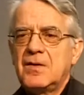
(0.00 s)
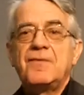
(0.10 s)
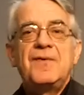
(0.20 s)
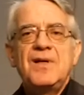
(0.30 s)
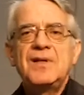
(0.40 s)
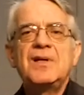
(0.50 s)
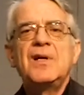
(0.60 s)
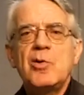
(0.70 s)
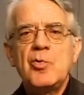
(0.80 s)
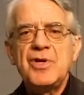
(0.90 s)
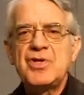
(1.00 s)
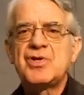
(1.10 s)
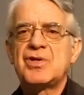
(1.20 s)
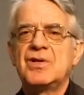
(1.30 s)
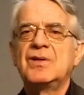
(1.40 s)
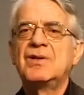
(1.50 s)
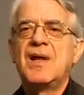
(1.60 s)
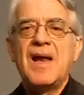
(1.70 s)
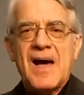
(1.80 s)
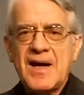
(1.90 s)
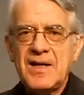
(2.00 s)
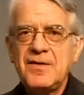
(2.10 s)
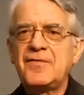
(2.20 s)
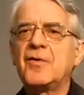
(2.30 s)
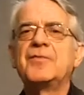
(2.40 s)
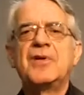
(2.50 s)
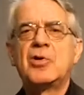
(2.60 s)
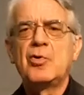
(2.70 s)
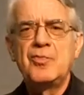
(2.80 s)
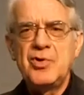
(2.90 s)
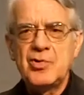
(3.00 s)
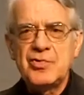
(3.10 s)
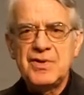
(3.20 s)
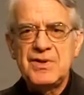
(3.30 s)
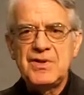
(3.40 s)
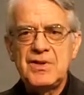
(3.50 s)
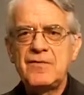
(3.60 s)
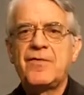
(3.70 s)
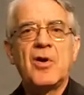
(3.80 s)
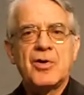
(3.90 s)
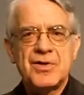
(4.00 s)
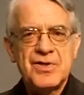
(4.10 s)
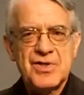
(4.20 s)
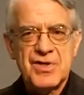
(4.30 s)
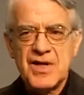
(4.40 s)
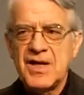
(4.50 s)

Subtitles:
field in which the life of the community flourish,